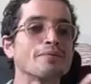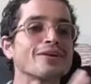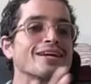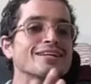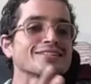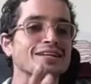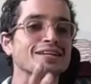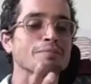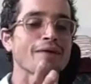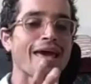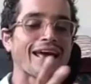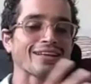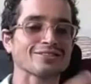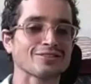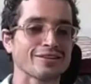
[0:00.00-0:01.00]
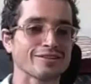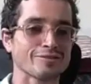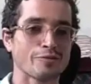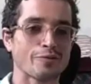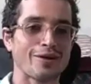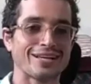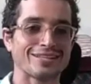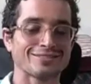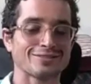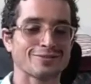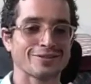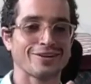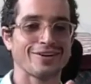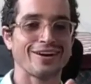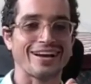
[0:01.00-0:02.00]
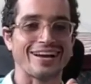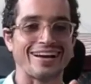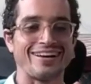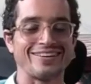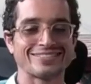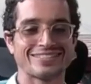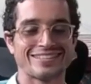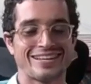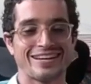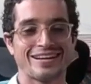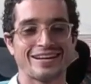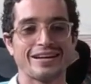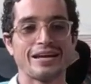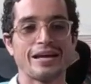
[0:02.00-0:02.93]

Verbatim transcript: bringing some extra stress to your account here.